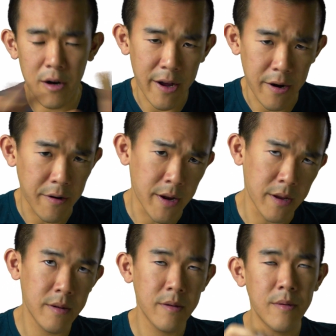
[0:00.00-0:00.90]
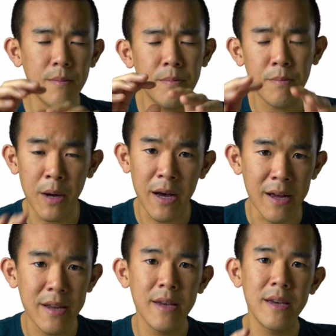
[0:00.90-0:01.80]
All right, all right.
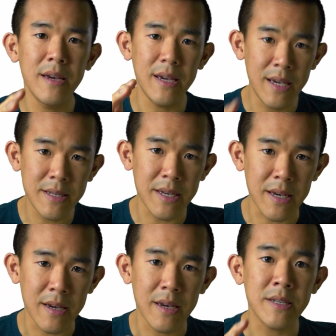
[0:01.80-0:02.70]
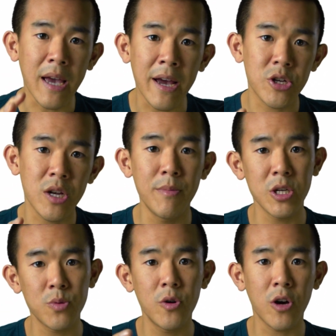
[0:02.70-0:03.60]
But eating is actually
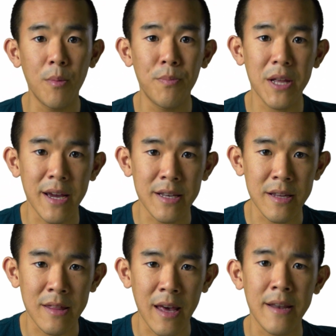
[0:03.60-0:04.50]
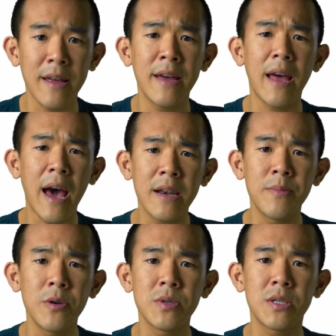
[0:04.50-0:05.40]
much more complicated than that, and
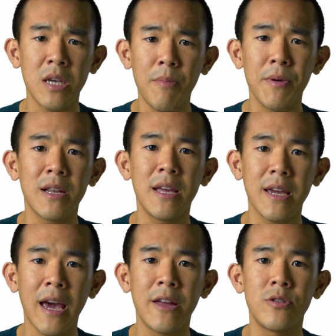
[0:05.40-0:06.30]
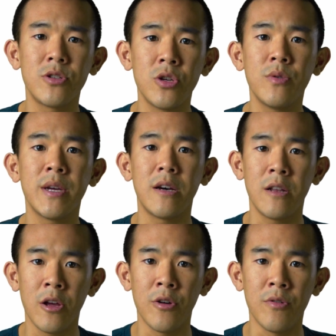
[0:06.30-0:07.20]
animals typically cannot do it
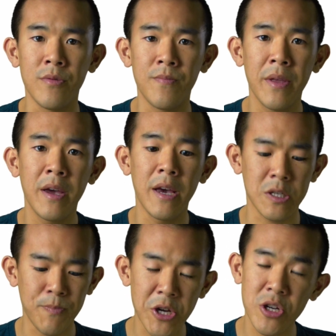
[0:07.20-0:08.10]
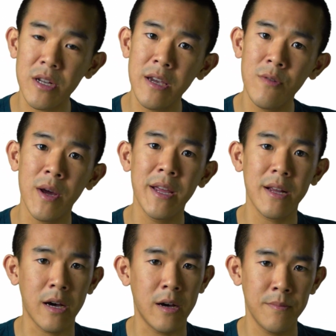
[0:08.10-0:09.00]
alone, especially when it
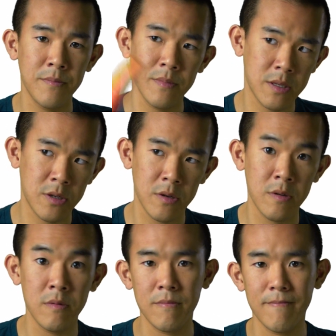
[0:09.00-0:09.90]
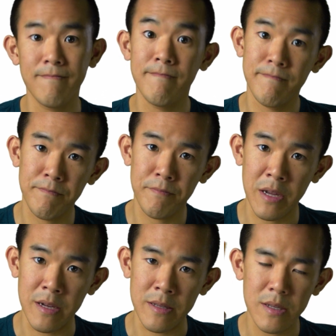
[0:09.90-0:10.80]
comes to
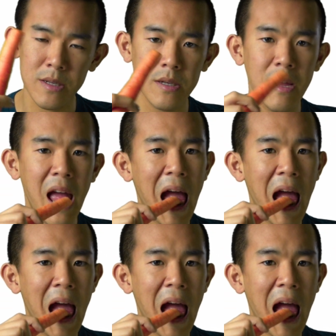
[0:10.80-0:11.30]
plants.